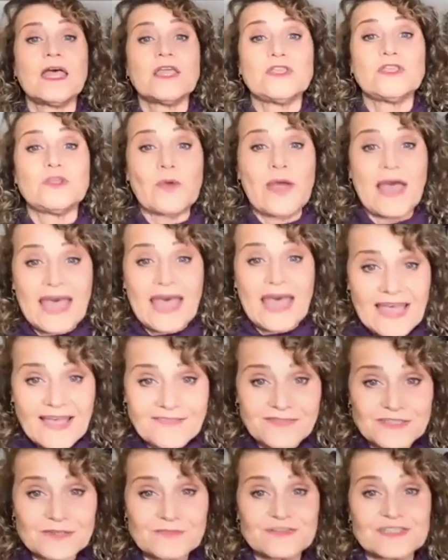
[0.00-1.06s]
You
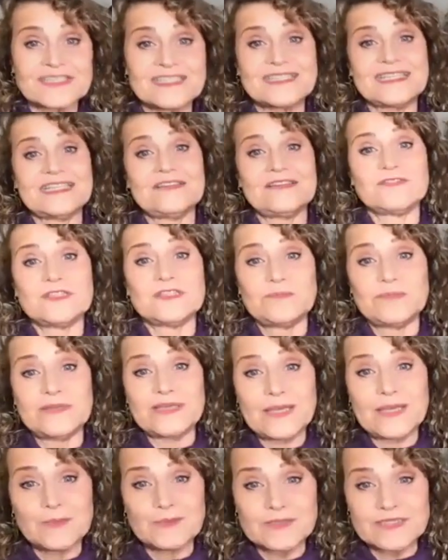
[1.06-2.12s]
have to receive to be
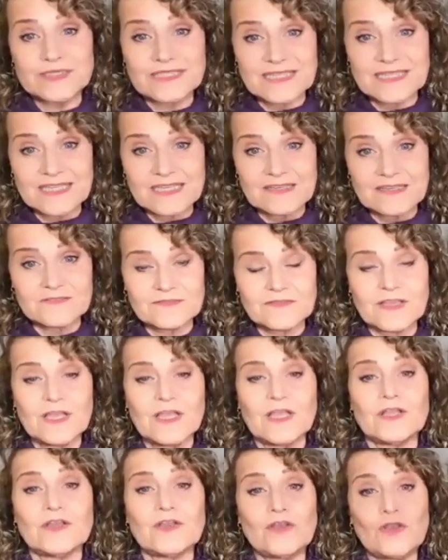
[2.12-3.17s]
able to give.
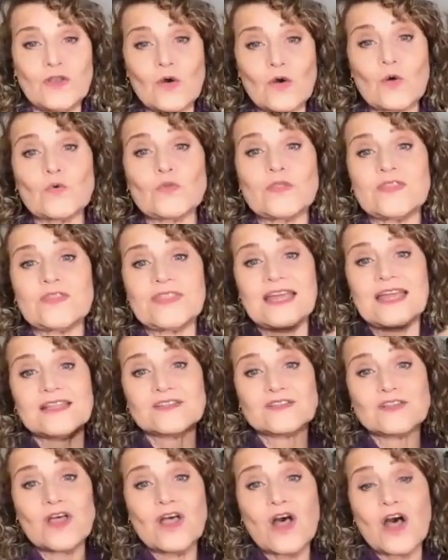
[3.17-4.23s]
Know that
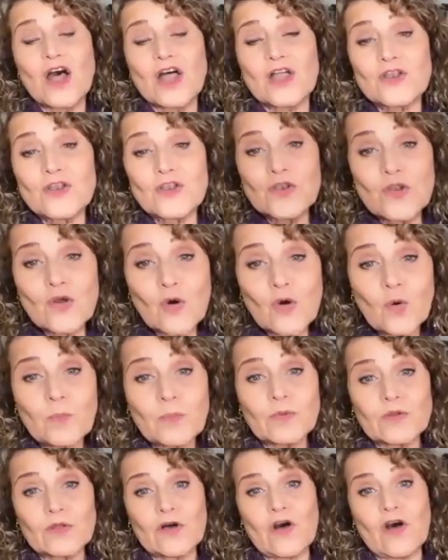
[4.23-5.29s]
that's a
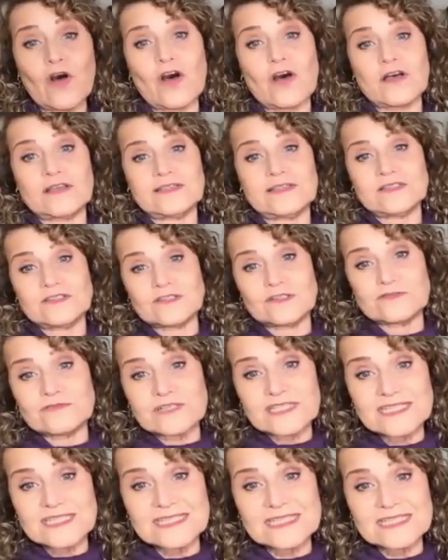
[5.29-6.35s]
noble cause, to
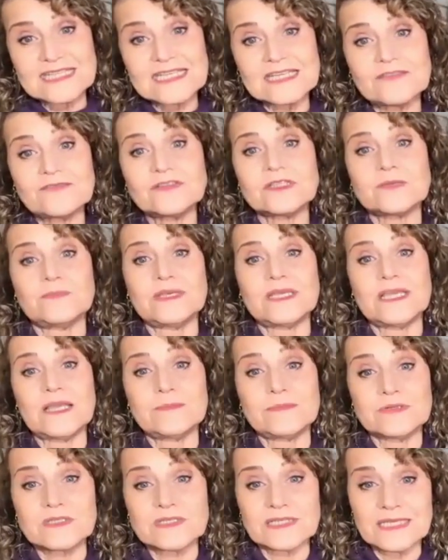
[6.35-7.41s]
receive, to be
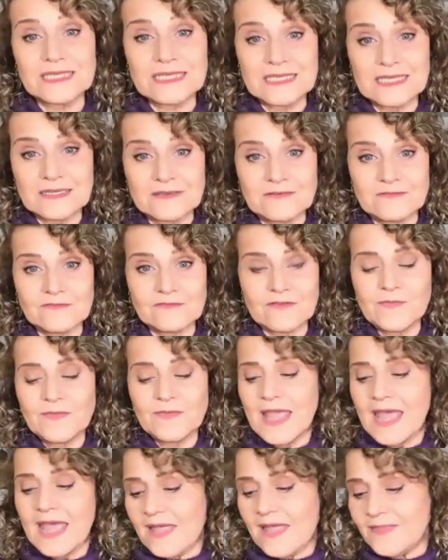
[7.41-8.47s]
able to give.
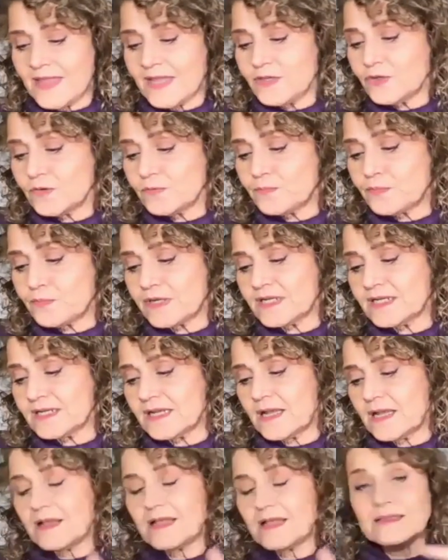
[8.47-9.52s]
And then you'll bring
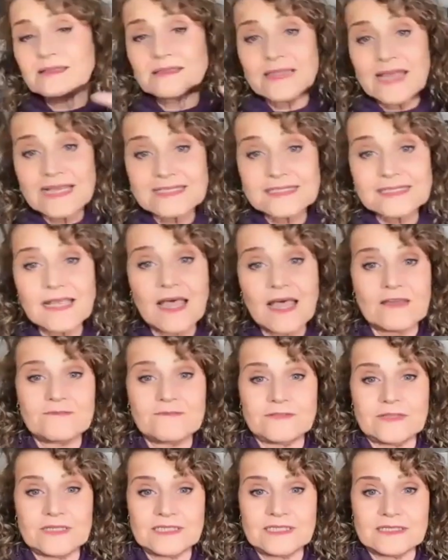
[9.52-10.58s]
less
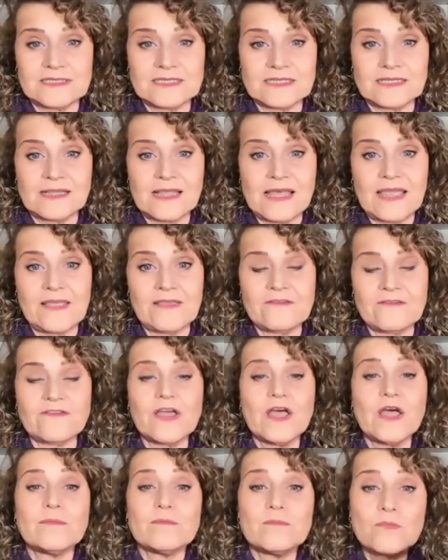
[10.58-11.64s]
conflict into life,
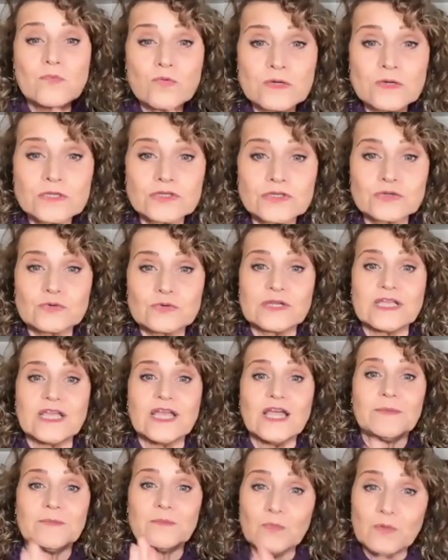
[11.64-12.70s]
more joy,
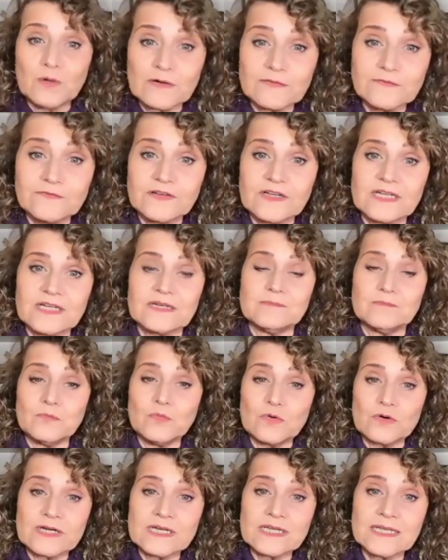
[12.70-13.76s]
more fun,
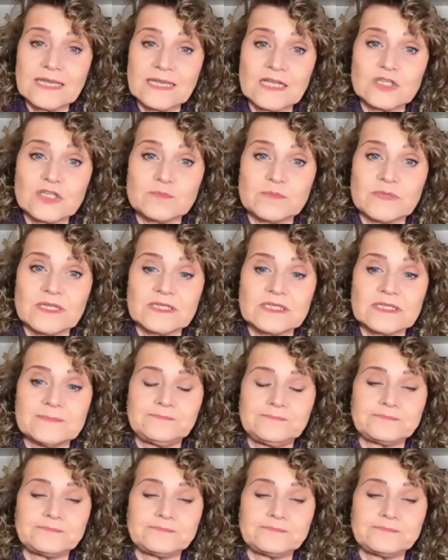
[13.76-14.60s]
more engagement.